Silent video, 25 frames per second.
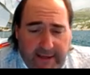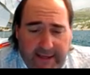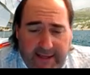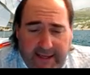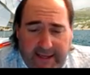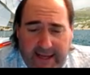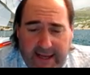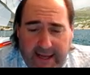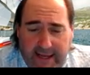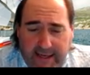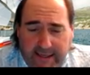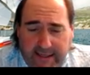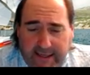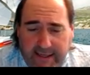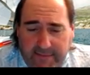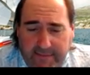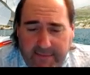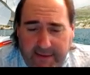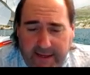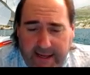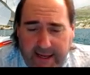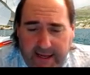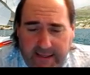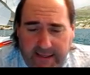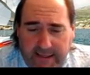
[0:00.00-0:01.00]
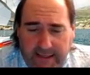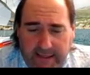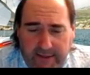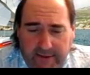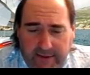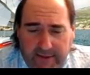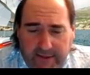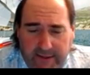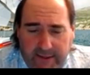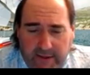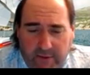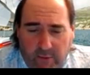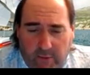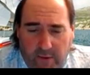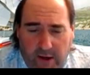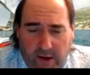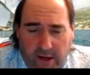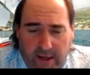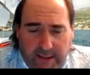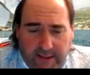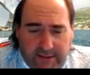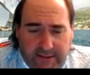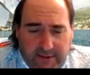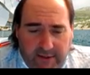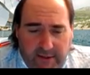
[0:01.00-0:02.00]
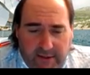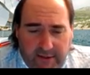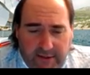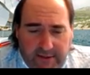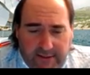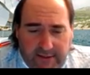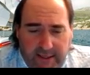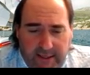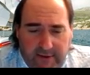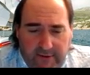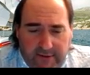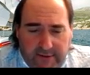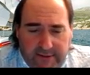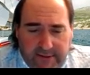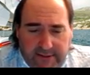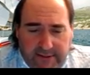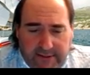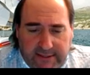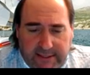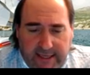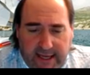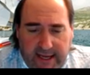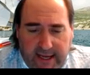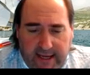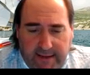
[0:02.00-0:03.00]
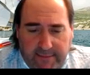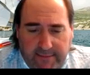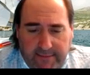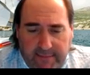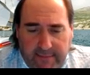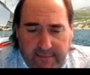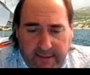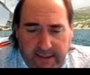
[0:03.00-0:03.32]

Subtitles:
again, can be any unit you want as long as they are the same.